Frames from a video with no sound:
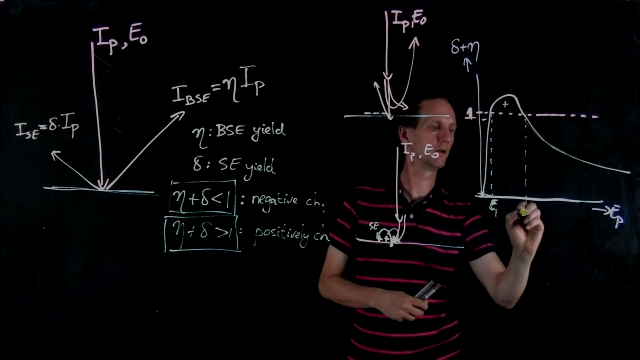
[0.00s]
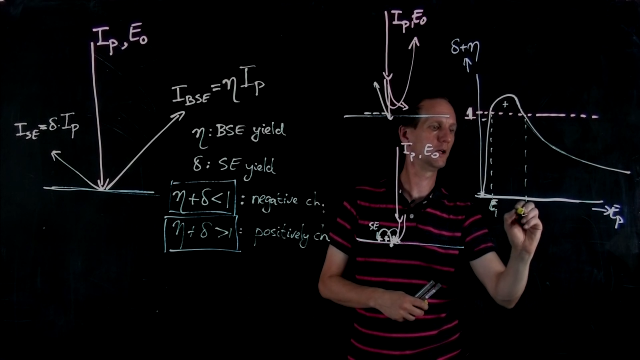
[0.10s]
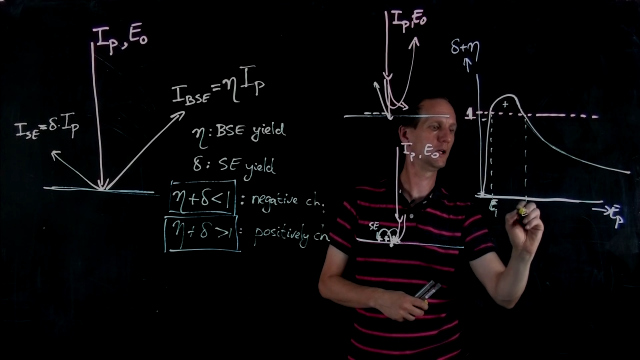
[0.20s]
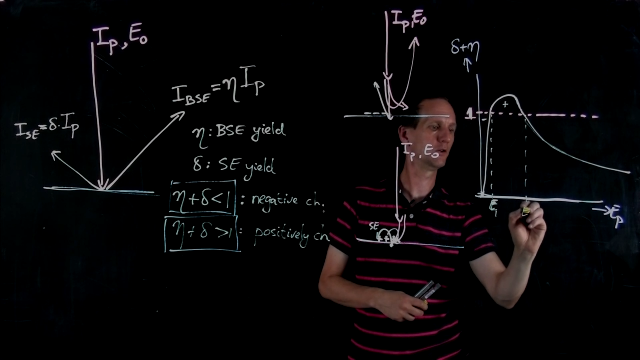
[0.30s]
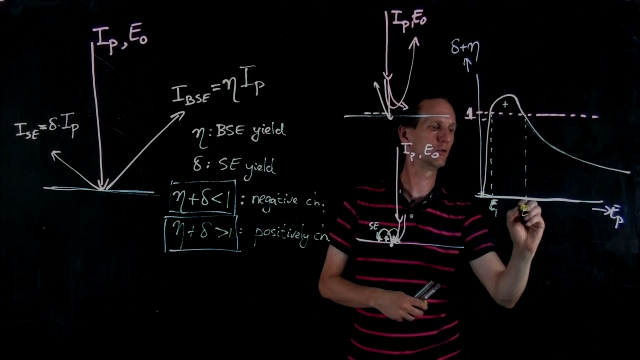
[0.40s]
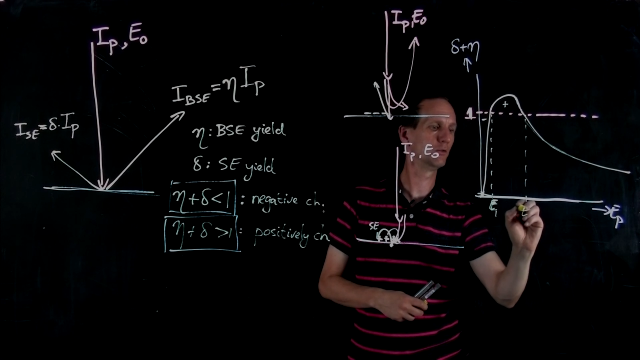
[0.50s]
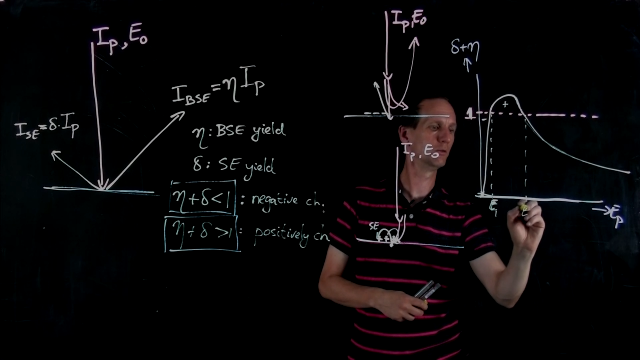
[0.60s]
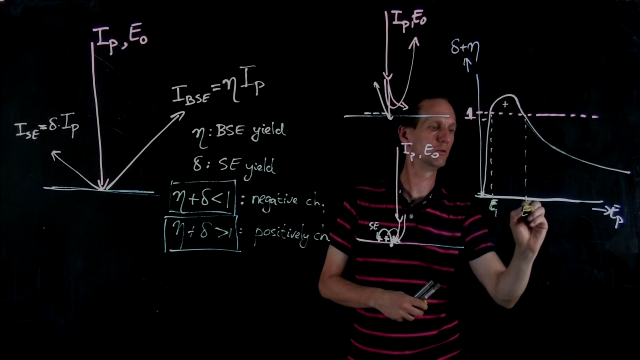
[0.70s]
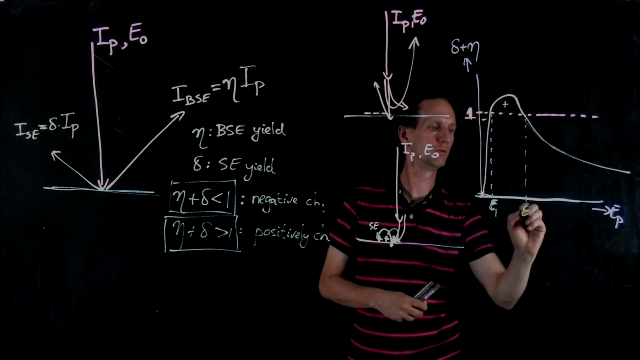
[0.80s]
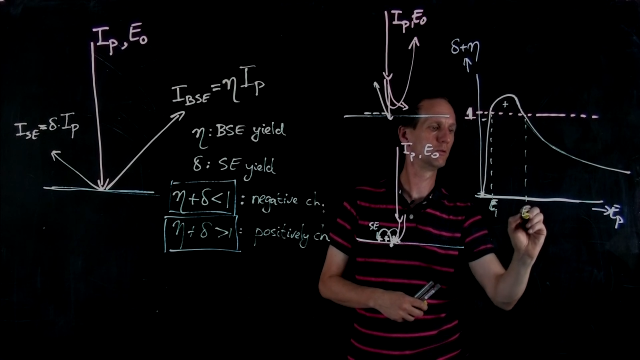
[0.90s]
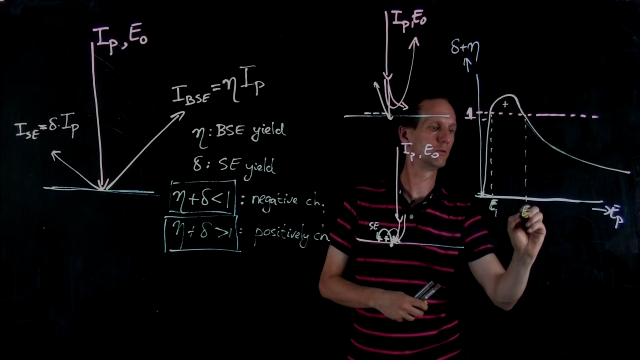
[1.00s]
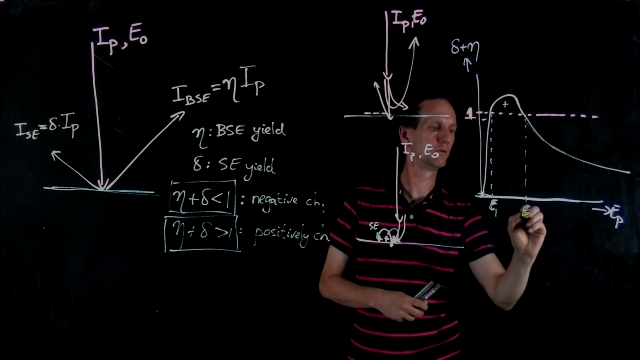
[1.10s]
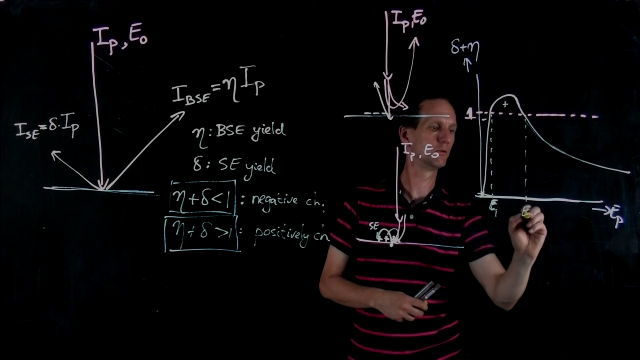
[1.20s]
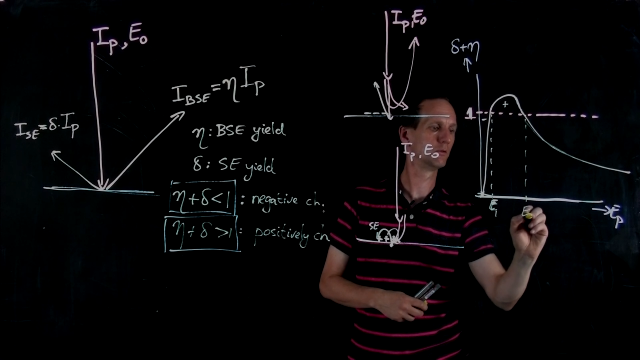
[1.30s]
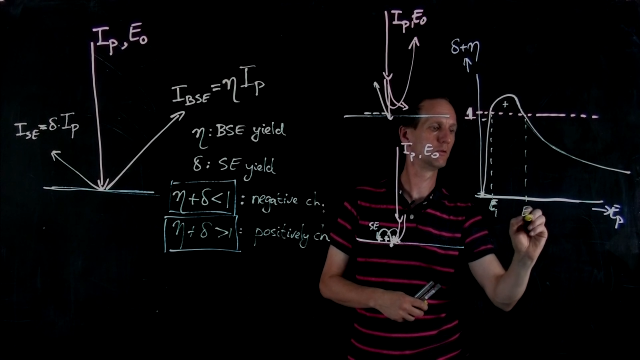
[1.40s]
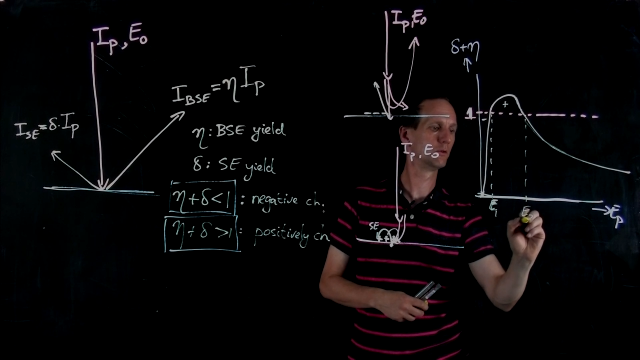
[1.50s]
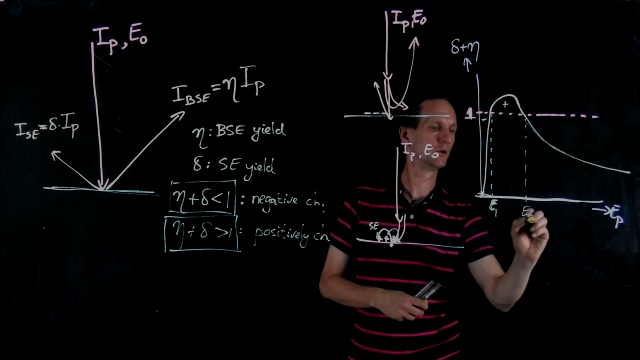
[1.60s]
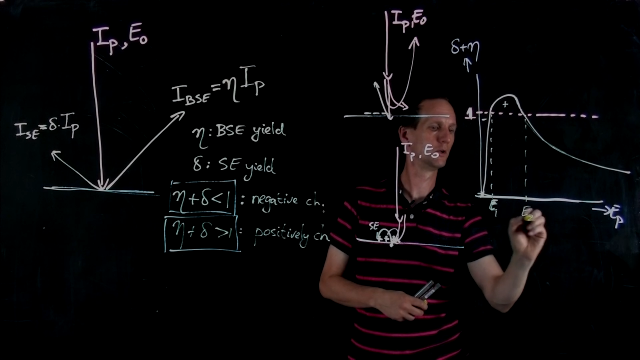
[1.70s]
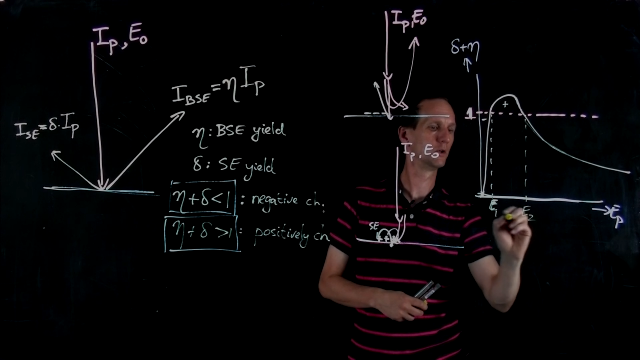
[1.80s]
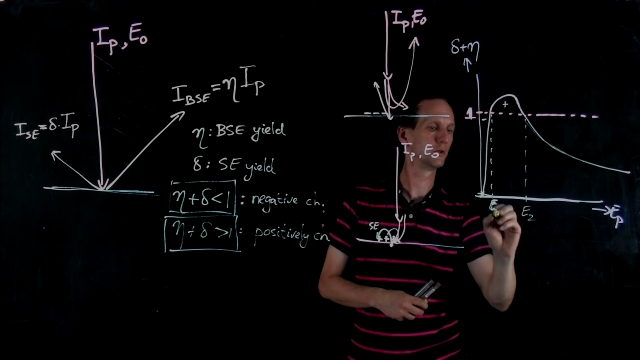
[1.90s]
E2.
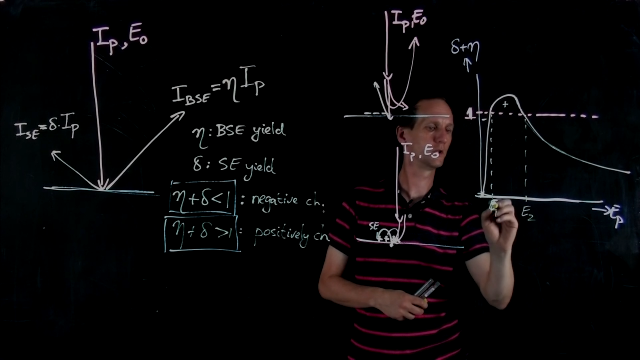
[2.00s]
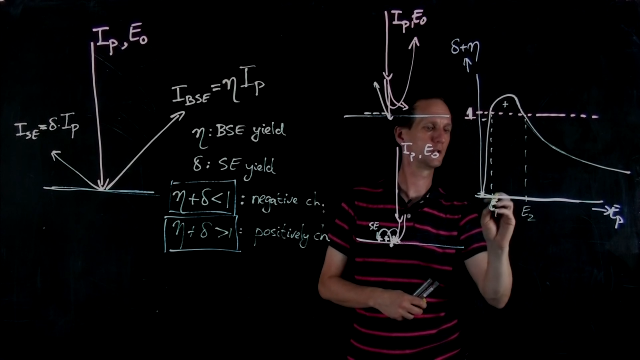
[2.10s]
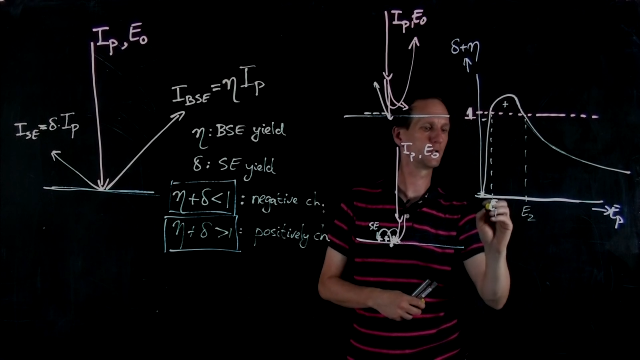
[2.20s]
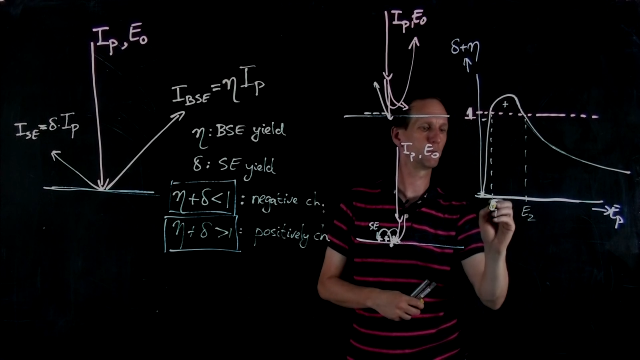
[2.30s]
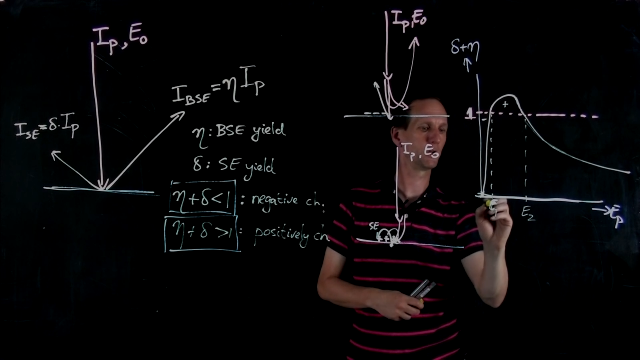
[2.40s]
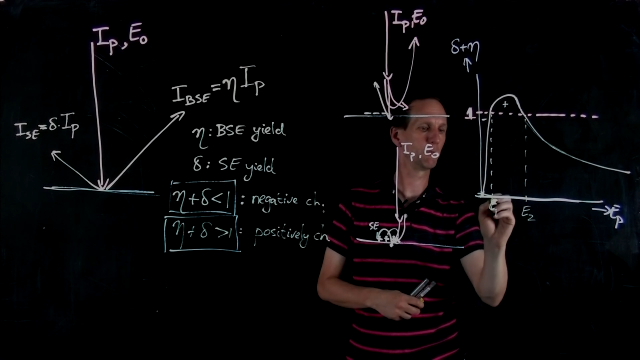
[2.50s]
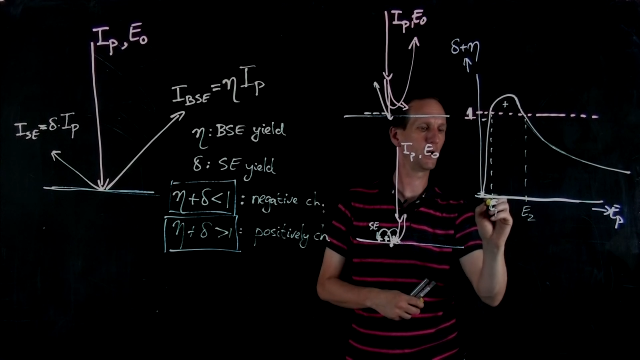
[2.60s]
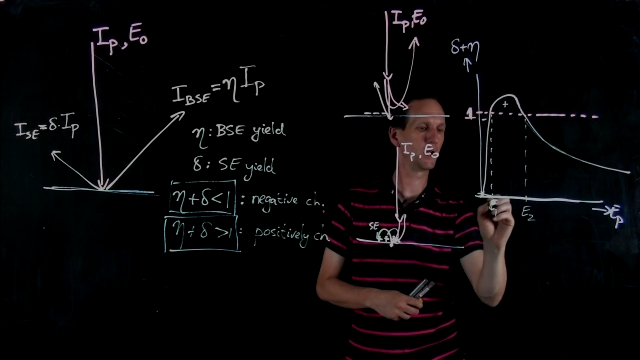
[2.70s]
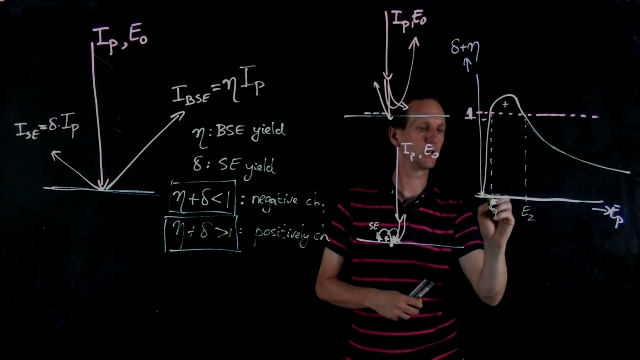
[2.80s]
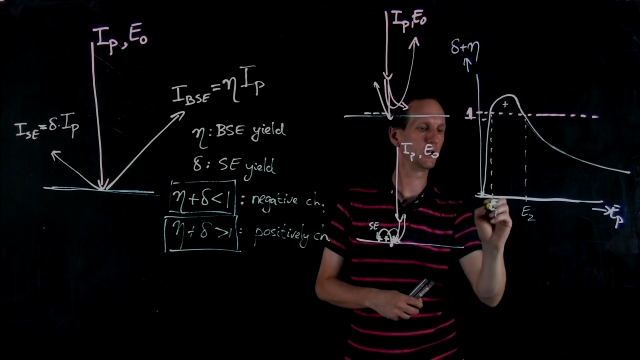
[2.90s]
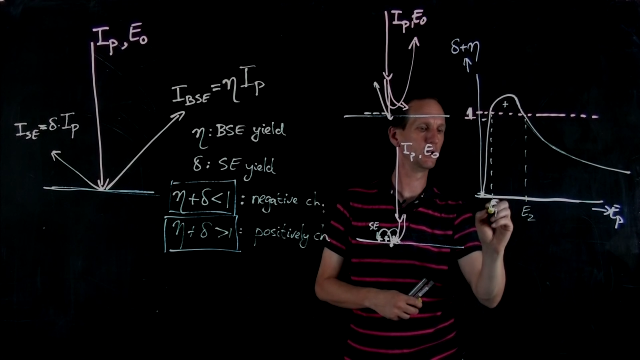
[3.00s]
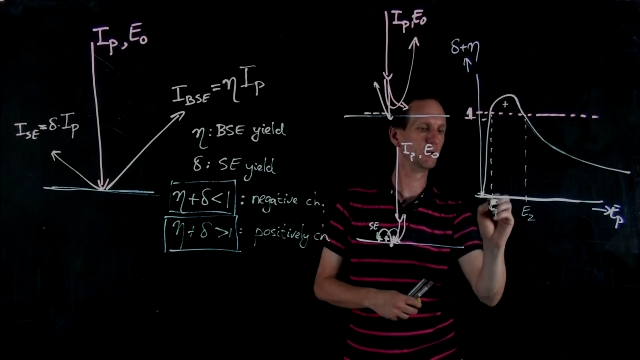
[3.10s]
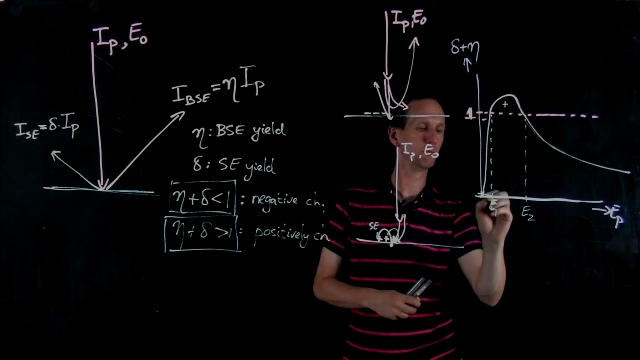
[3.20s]
This is a bit of bad E,